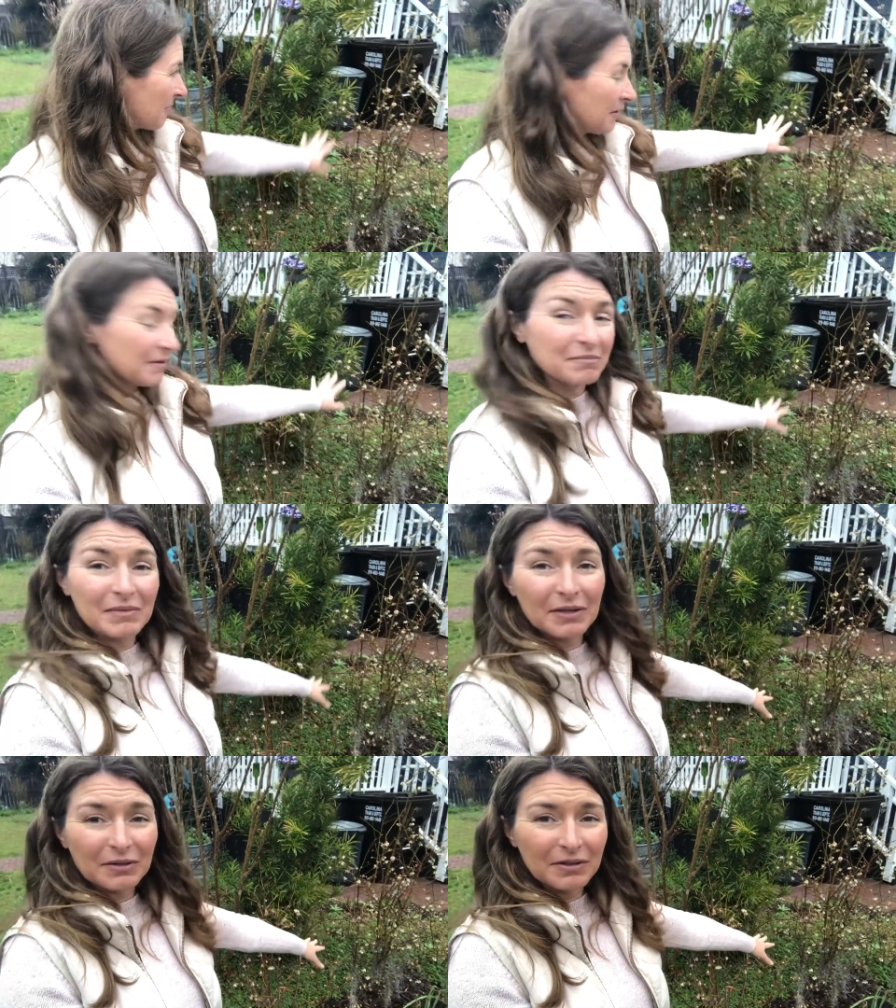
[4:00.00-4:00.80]
one in the
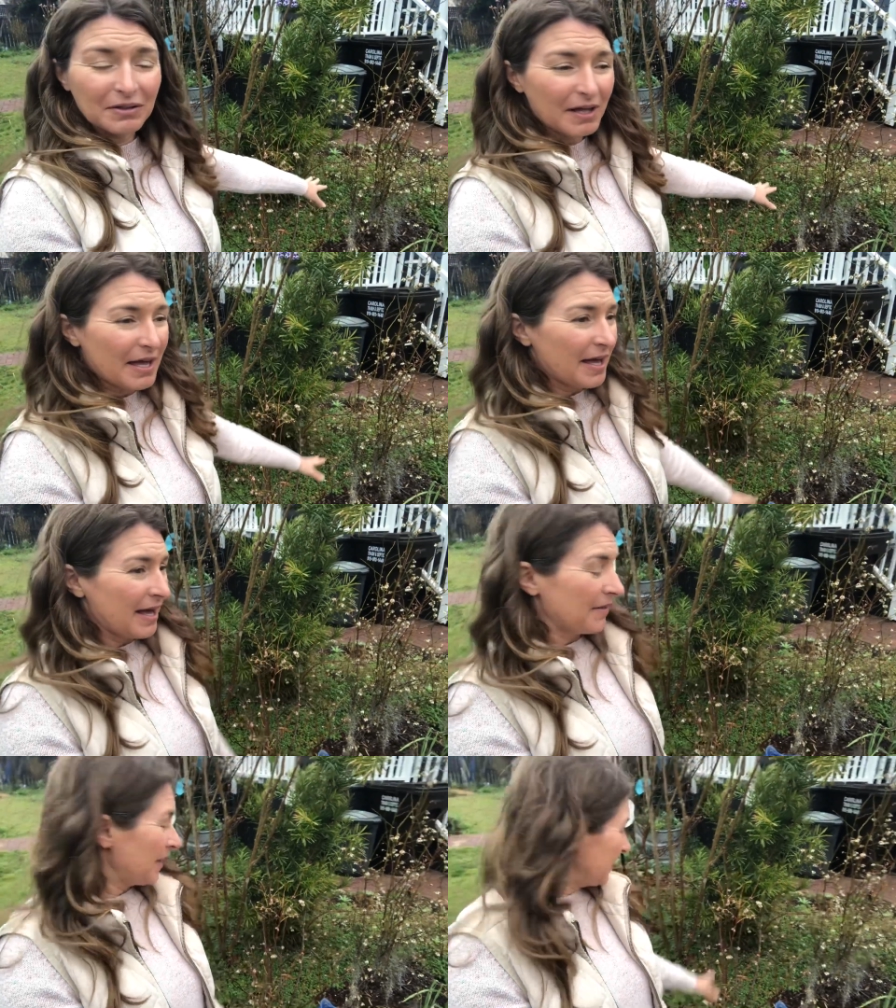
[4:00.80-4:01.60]
middle
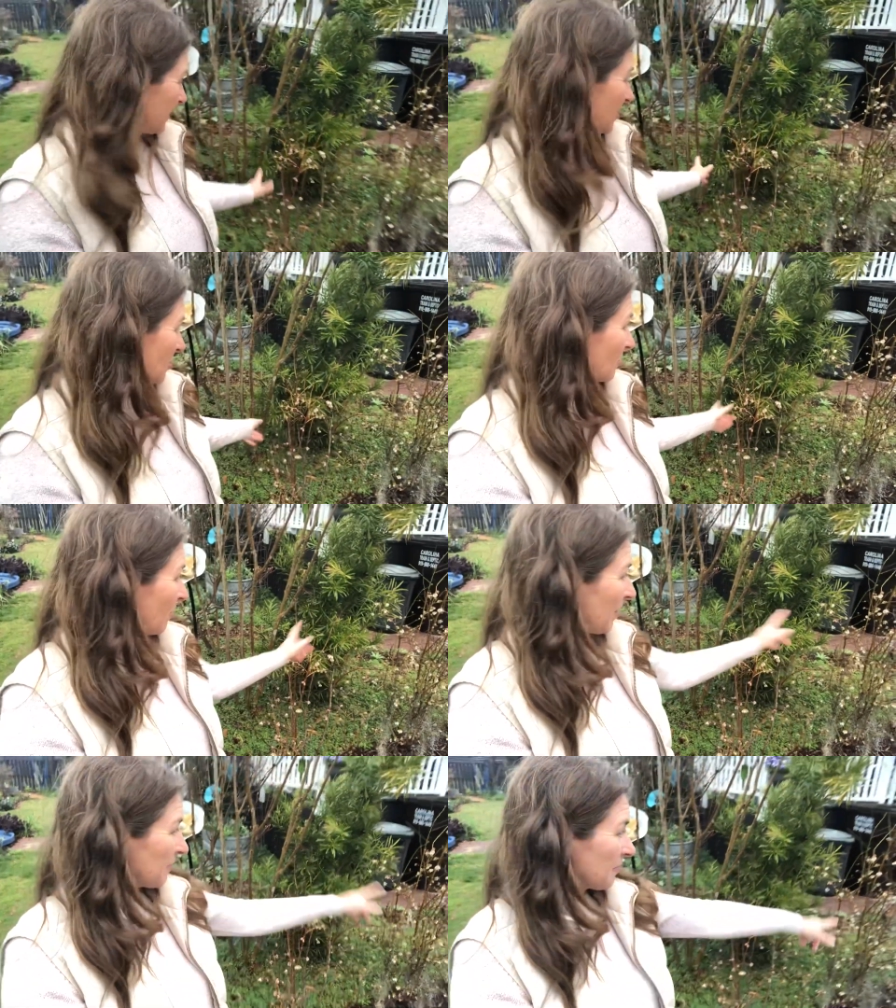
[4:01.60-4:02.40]
and then it's two
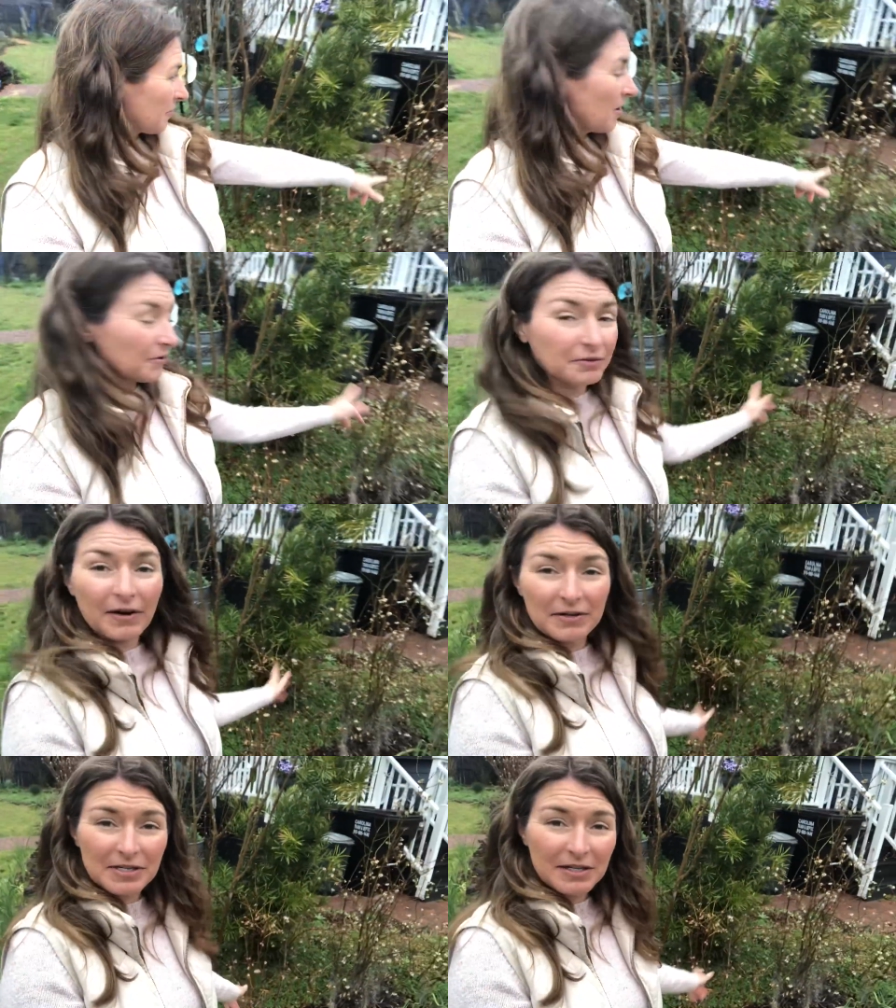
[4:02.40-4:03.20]
other
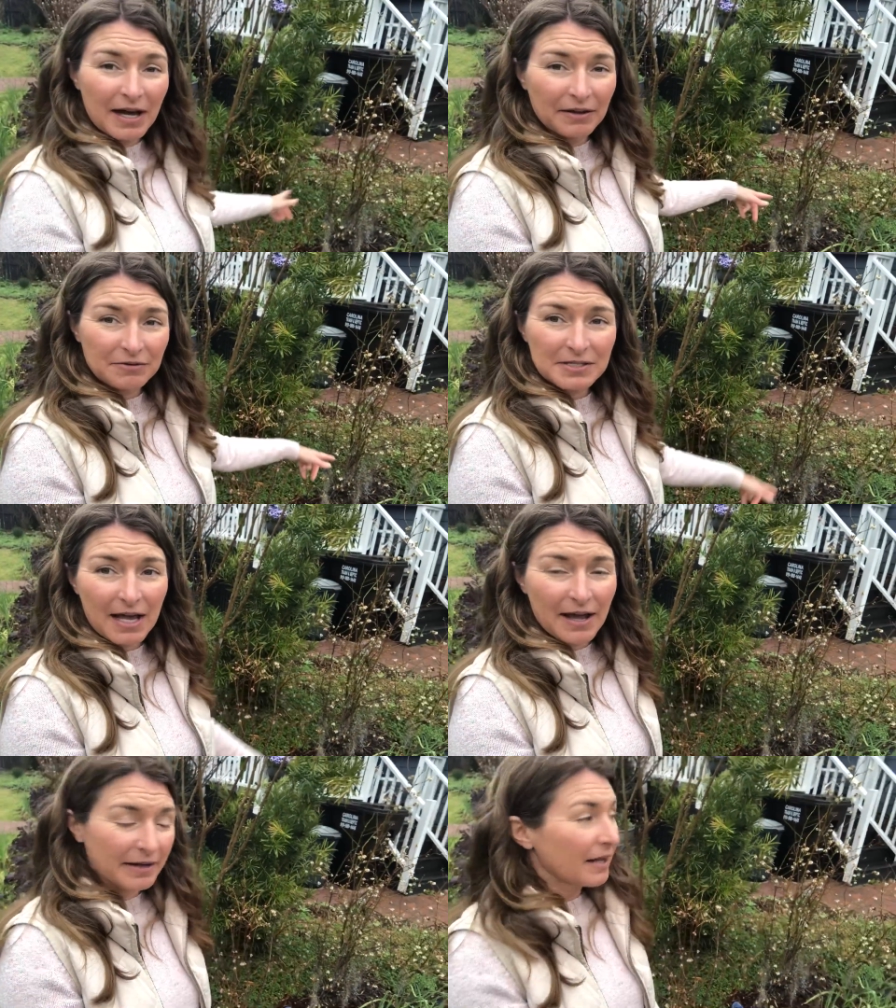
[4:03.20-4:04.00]
cultivars on either
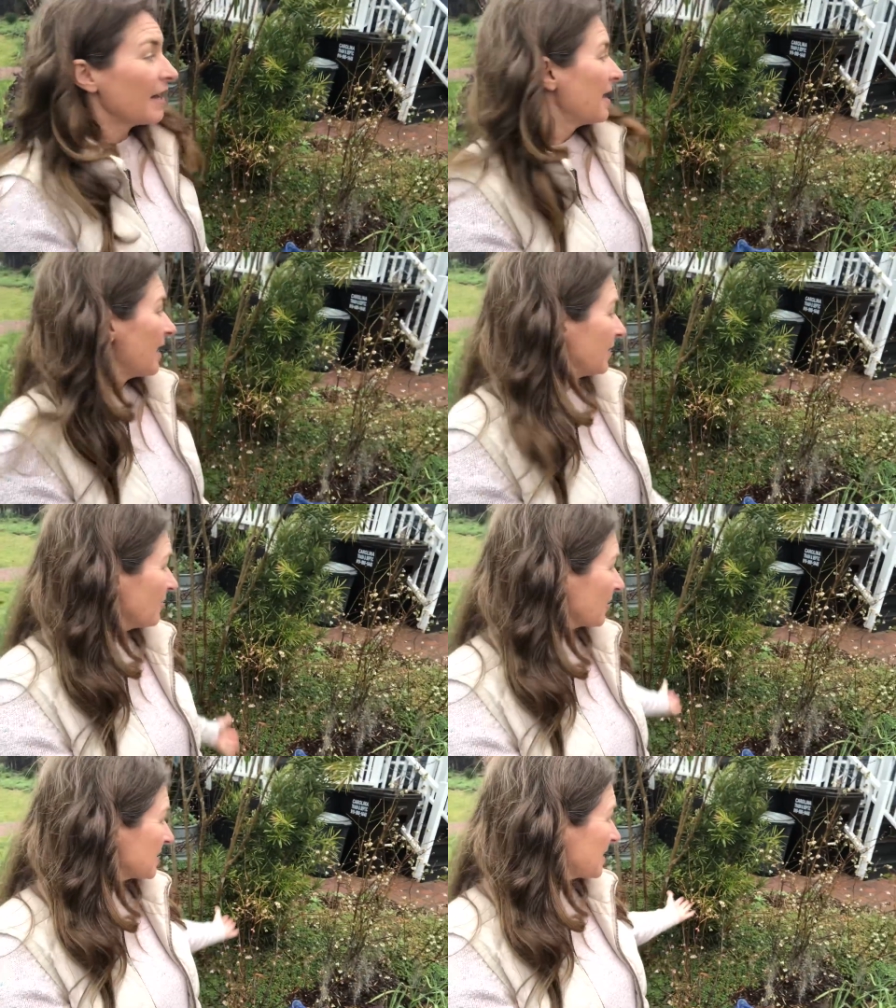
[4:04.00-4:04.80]
side. And you
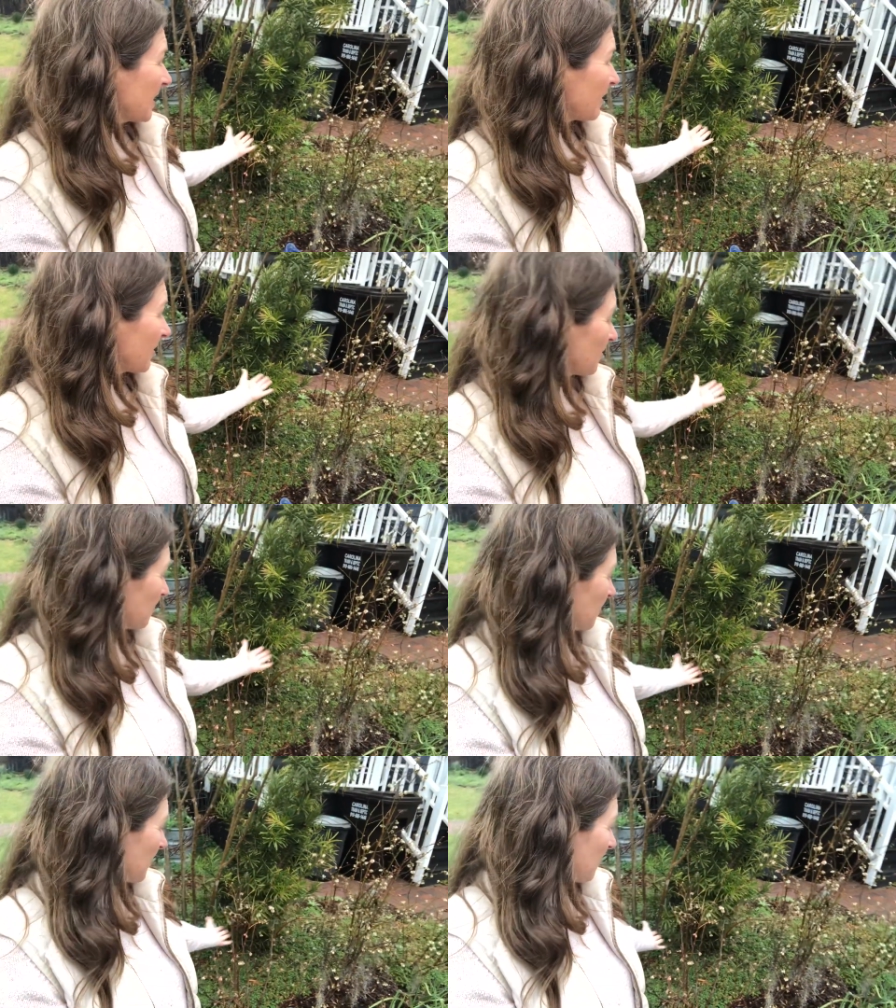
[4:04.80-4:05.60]
can see they're
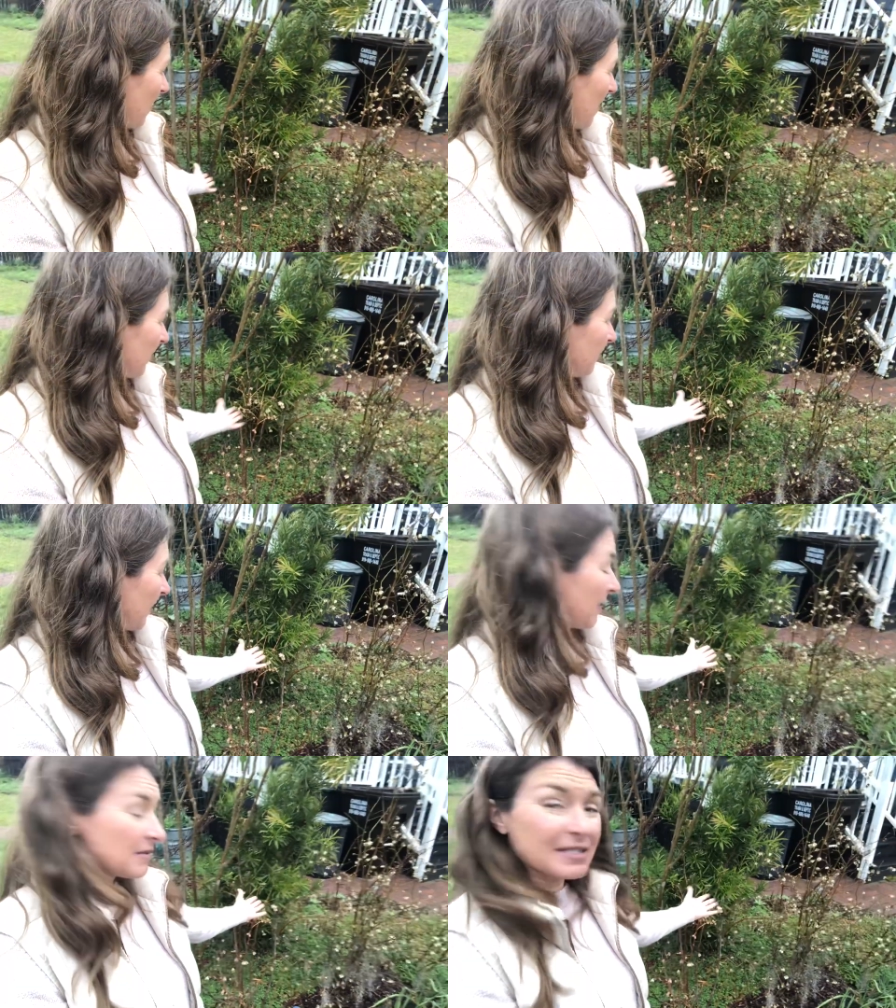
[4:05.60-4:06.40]
pretty well
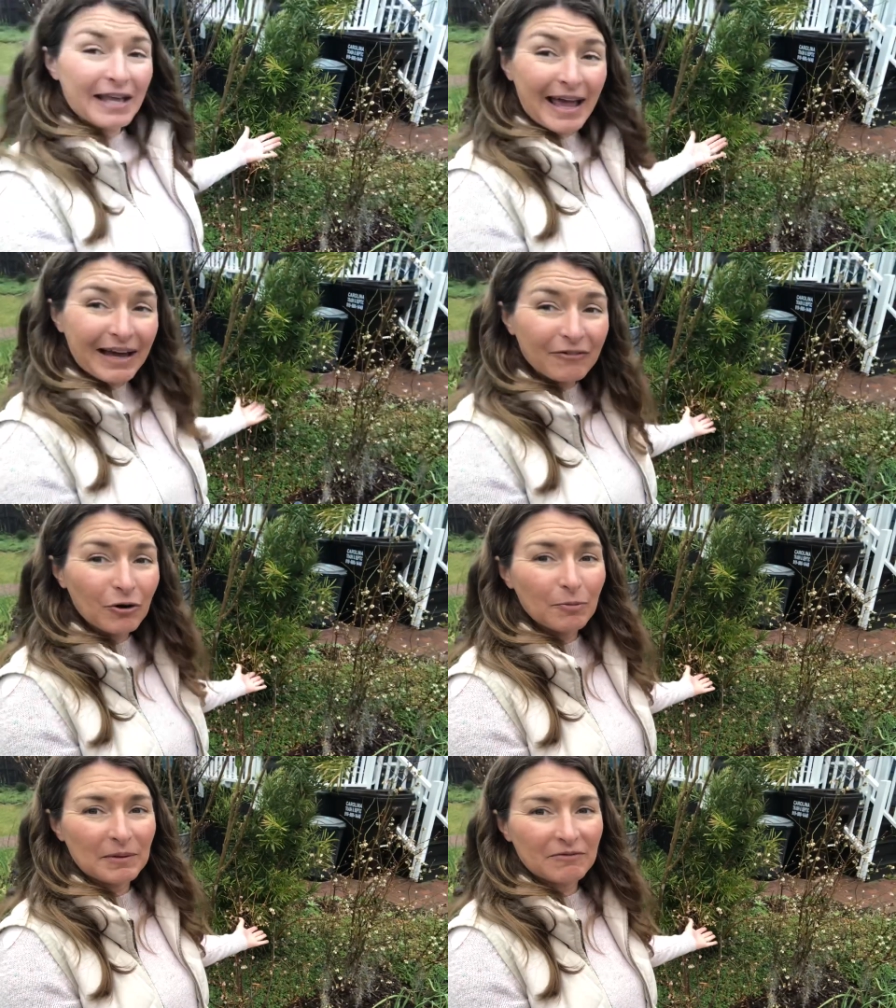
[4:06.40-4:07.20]
advanced. They have
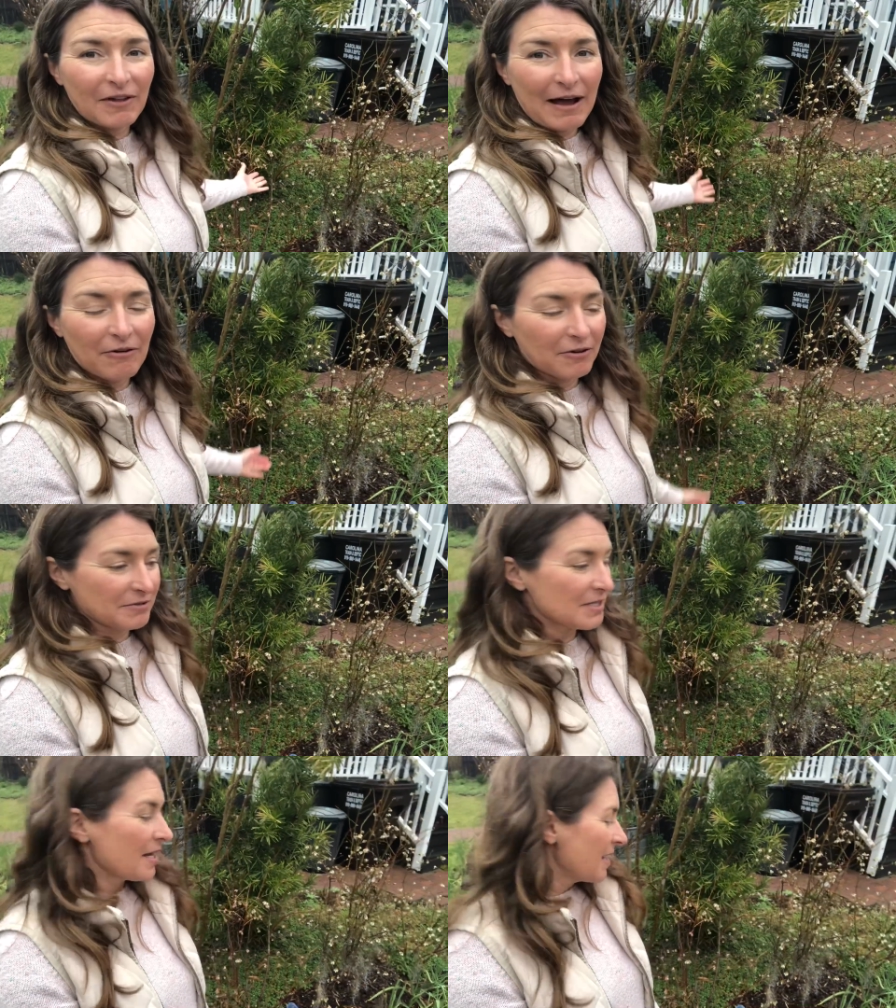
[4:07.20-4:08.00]
open flowers.